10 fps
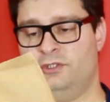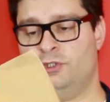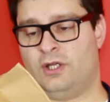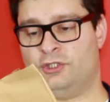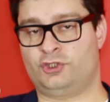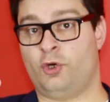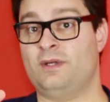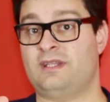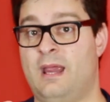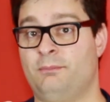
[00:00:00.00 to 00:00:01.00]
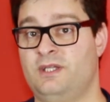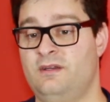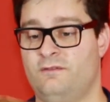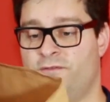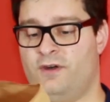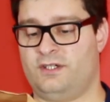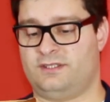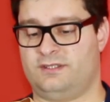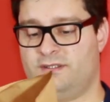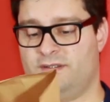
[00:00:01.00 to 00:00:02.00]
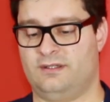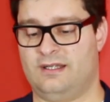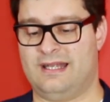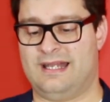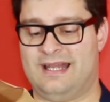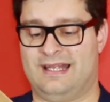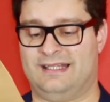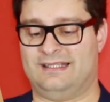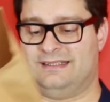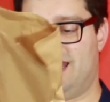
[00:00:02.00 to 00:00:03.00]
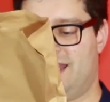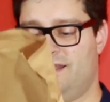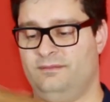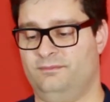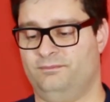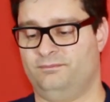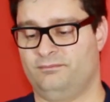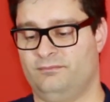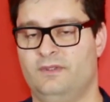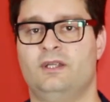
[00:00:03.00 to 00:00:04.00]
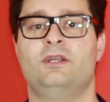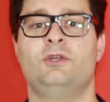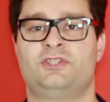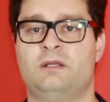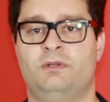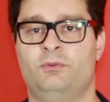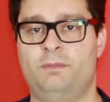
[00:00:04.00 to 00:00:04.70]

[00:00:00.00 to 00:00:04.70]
you can show it empty first, then you simply